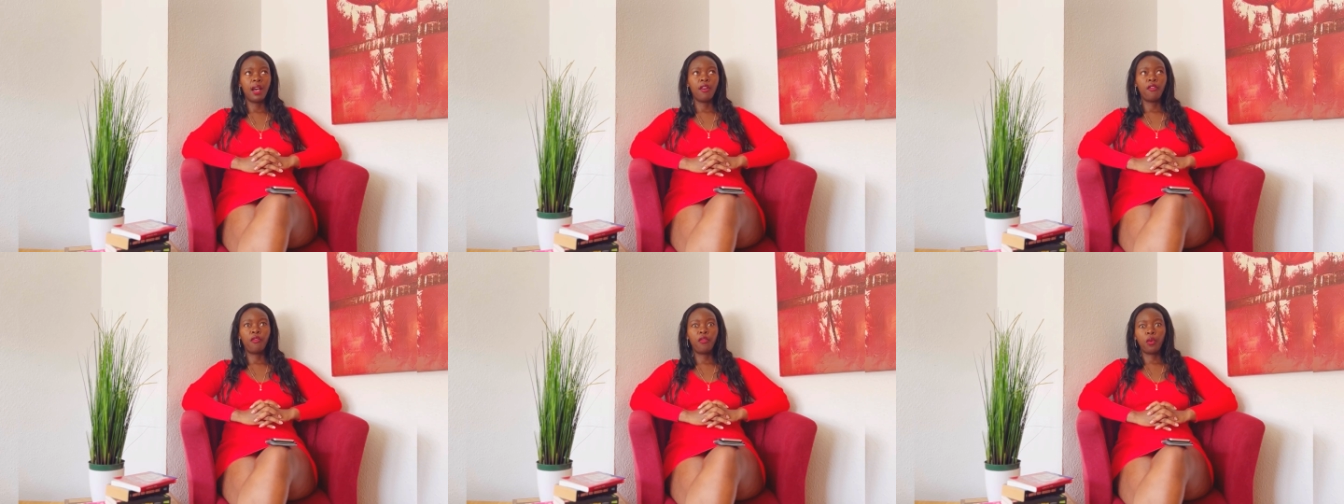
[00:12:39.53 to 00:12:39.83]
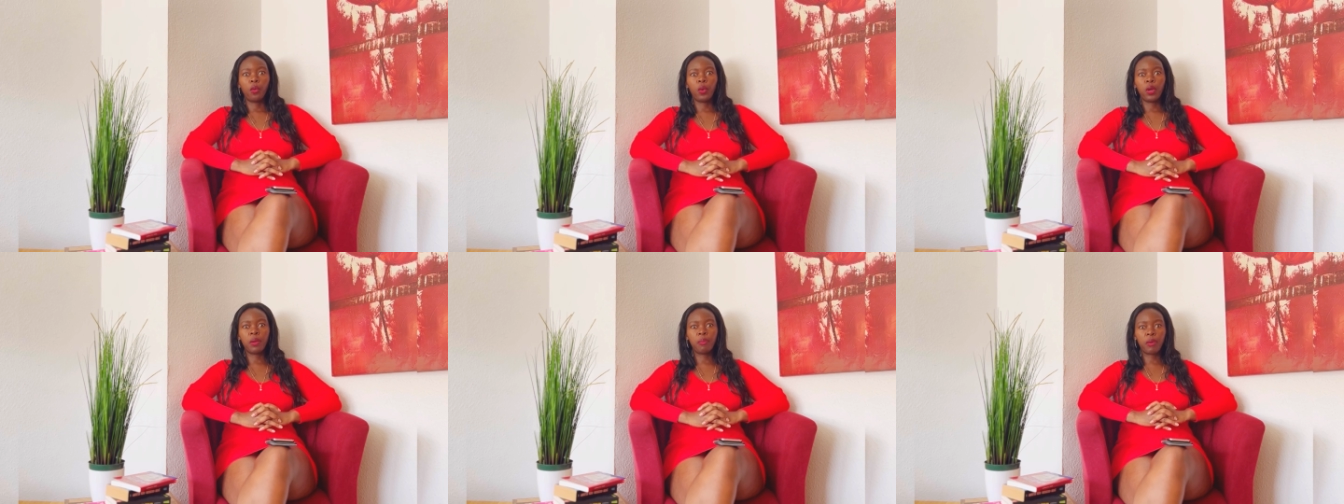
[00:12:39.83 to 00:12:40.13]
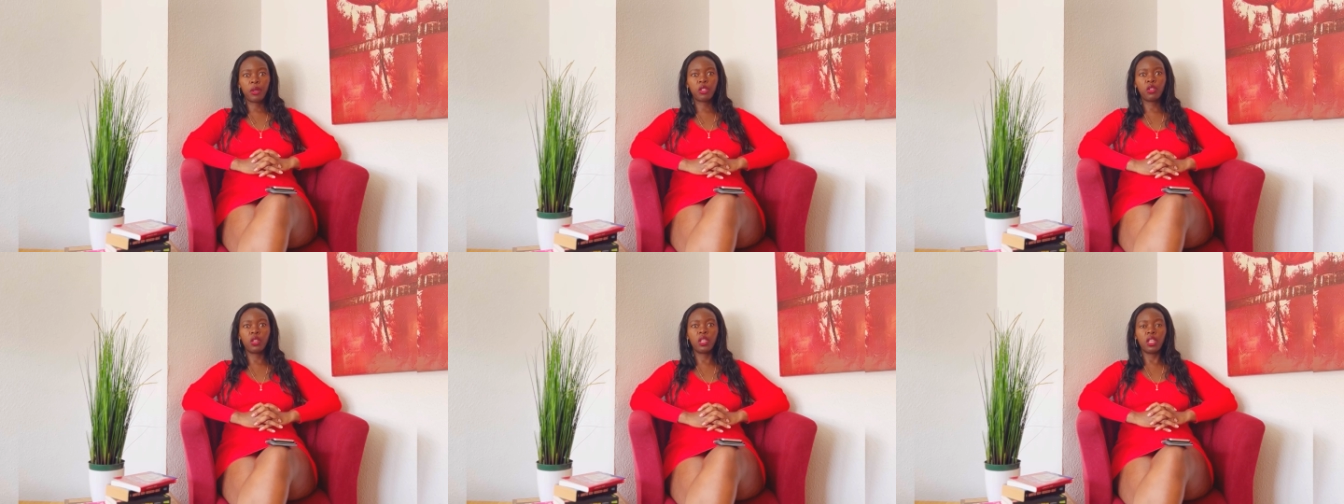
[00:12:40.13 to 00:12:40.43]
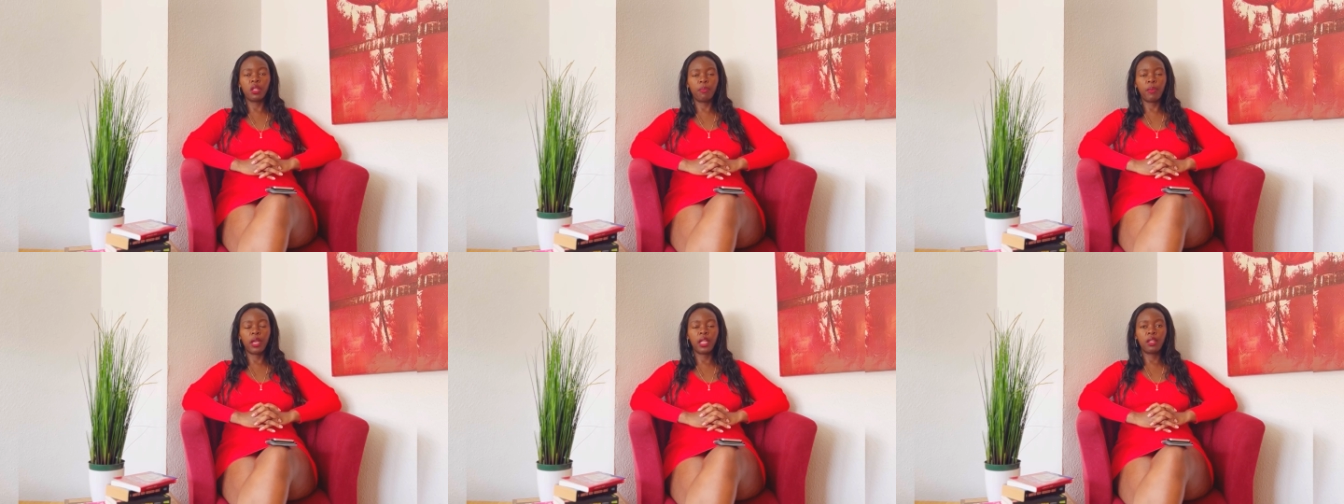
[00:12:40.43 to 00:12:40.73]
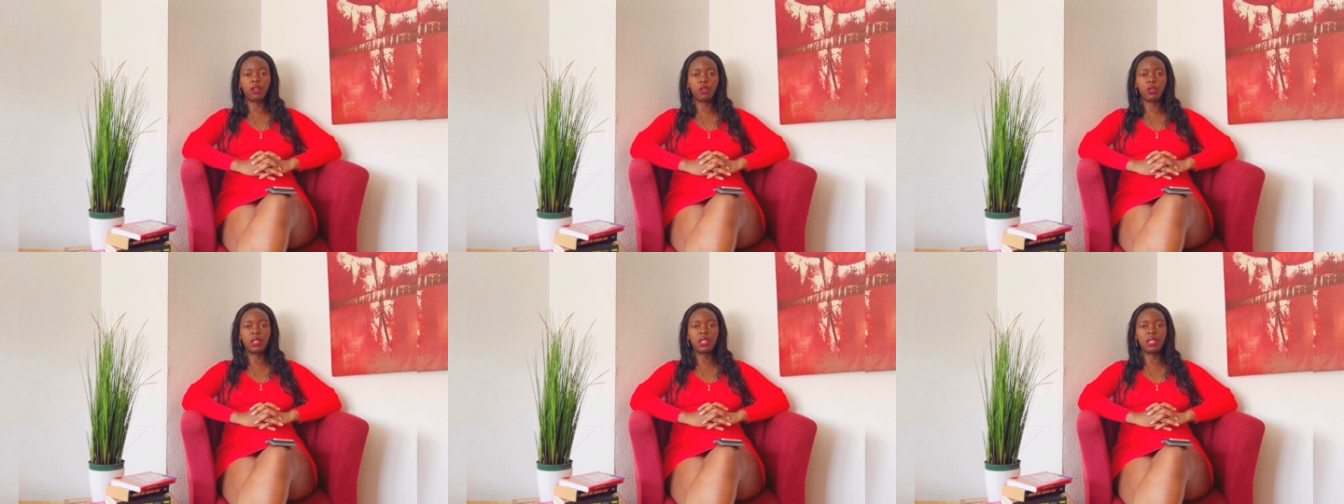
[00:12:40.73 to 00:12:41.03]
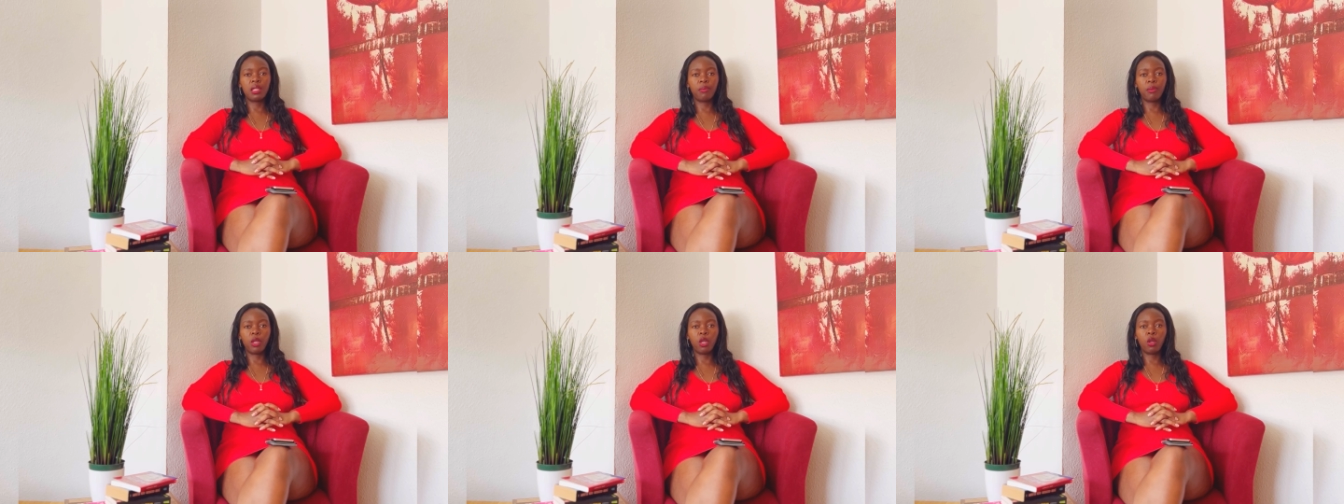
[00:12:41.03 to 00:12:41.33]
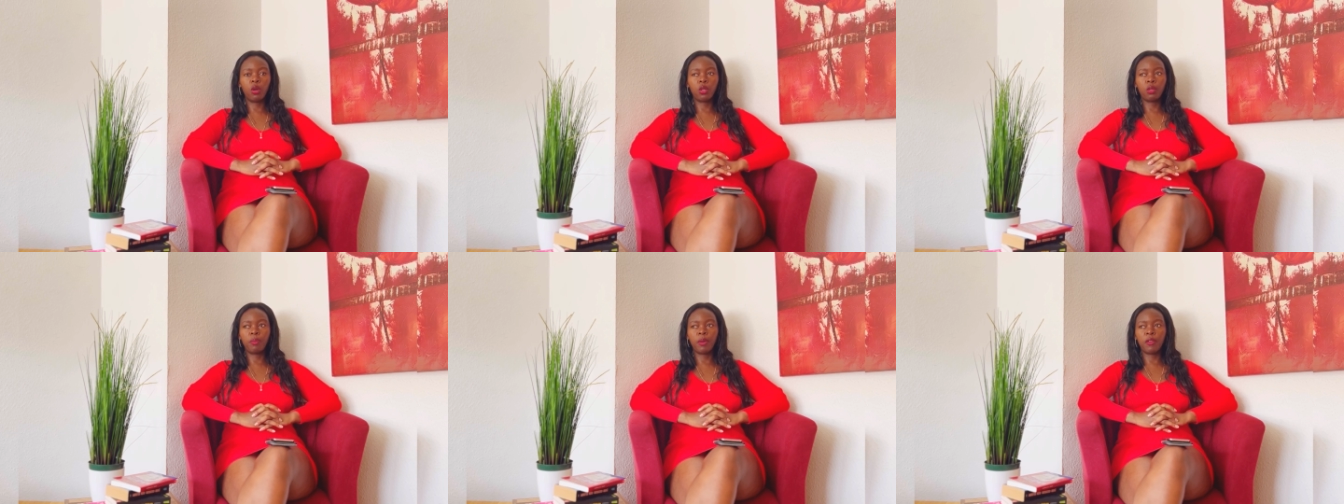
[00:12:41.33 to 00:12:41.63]
for one person, it might not seem a
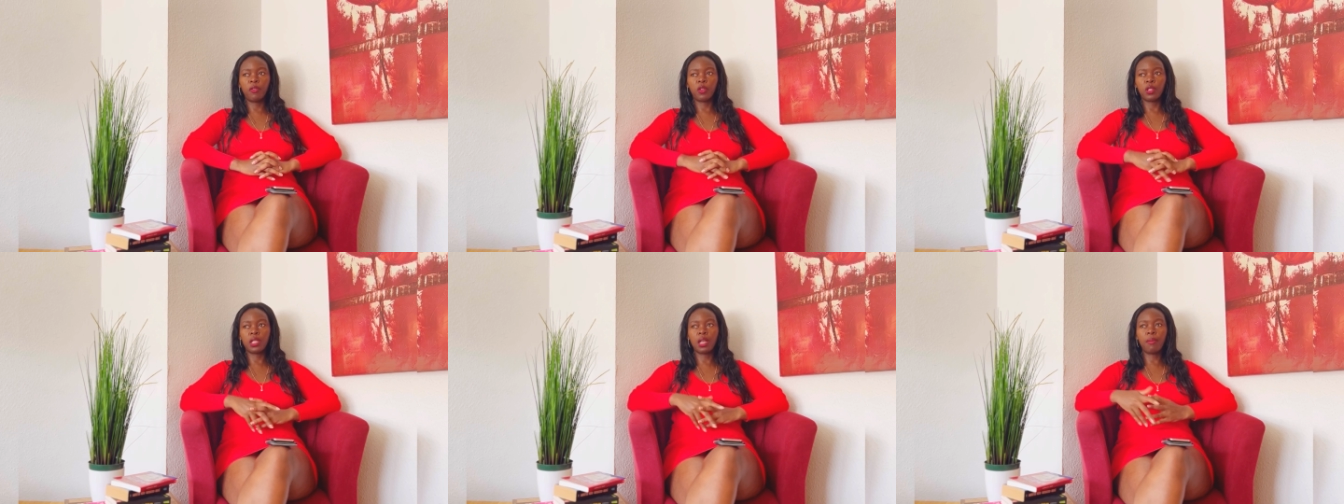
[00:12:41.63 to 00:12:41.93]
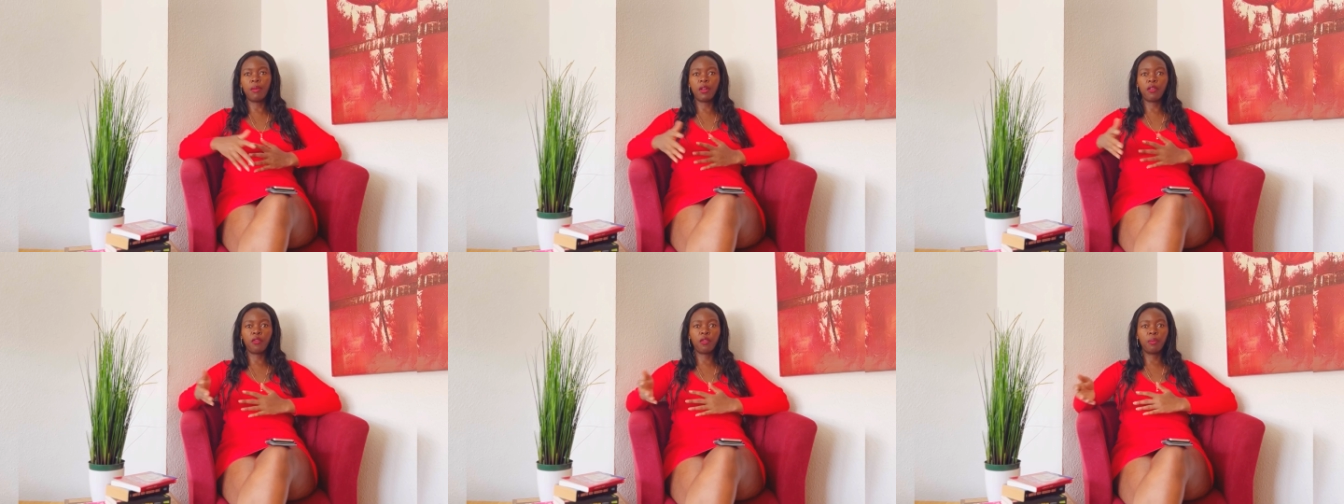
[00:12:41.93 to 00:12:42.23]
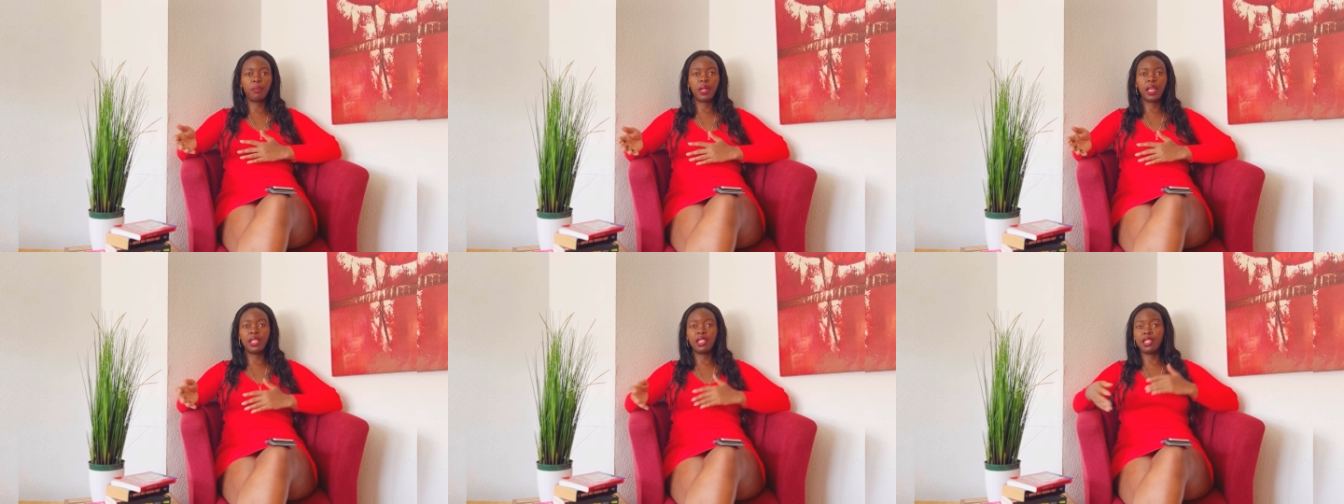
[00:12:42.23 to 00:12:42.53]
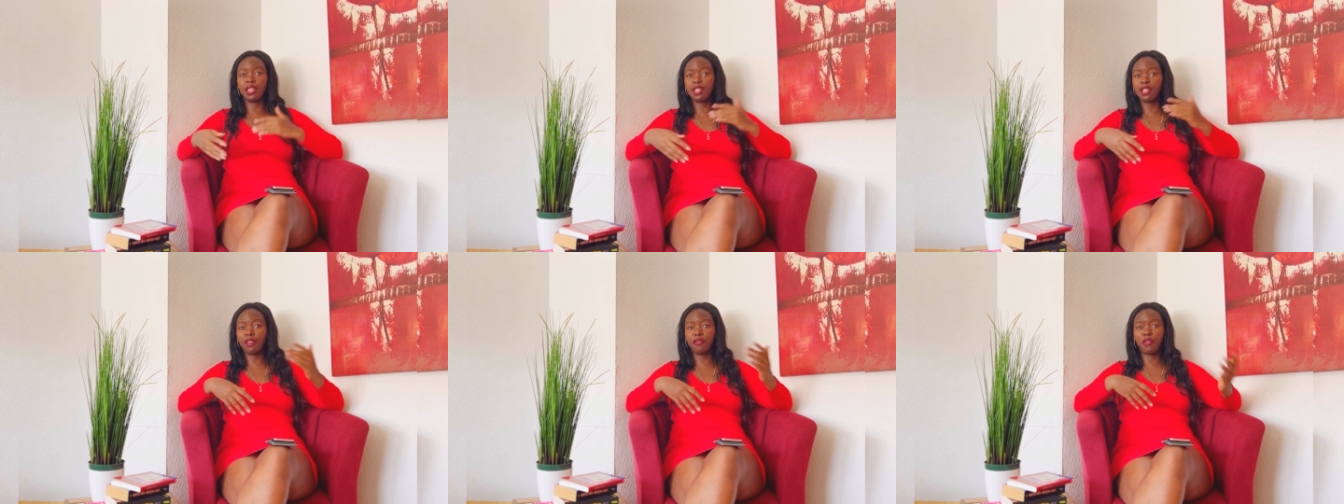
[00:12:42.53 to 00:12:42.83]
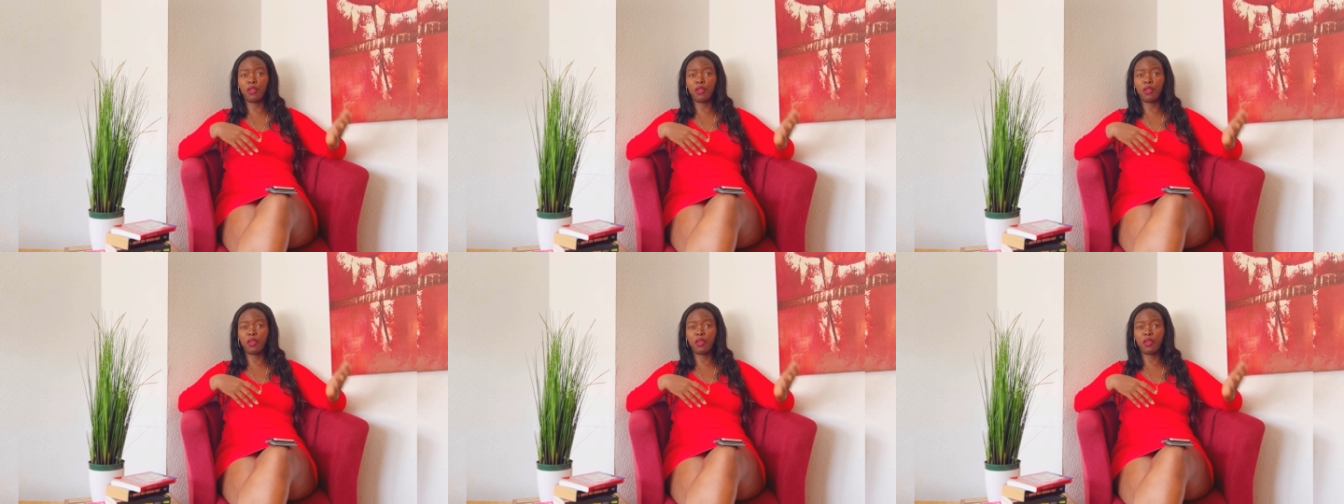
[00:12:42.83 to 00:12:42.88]
lot, but for someone from Nigeria,